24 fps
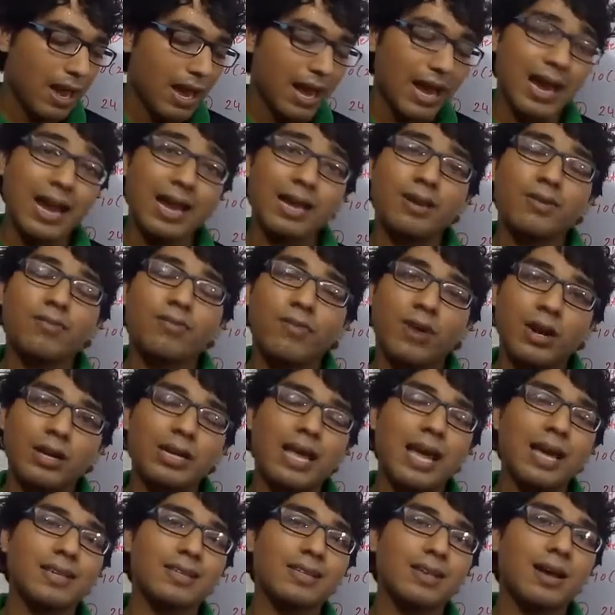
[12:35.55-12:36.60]
And what
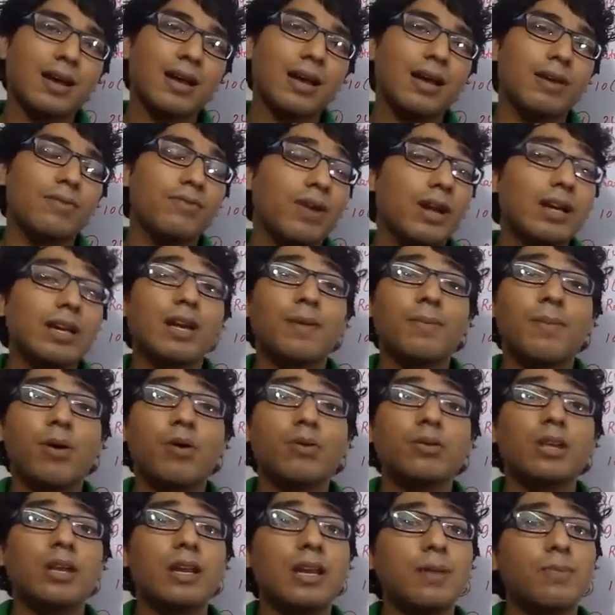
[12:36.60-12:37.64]

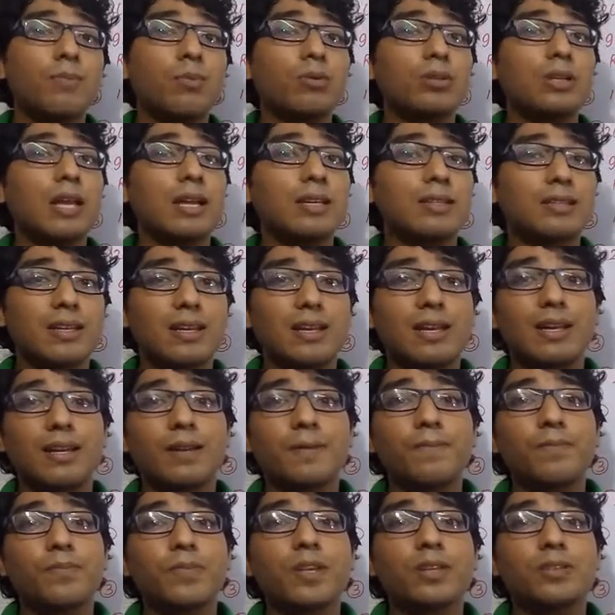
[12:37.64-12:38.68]
about the input tax
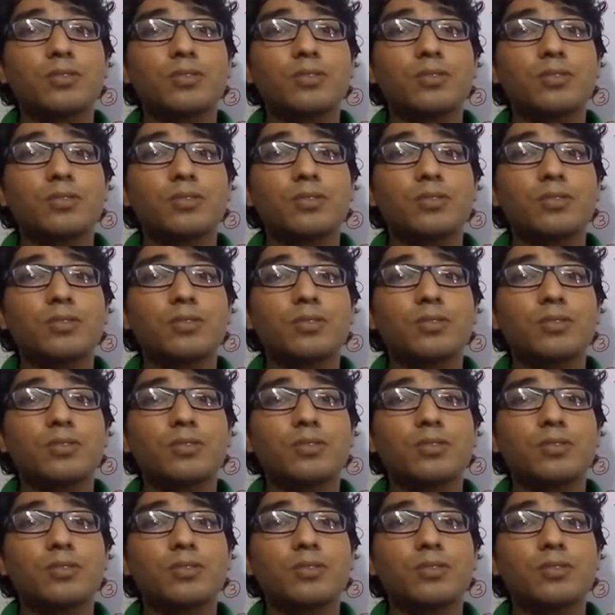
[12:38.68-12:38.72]
credit?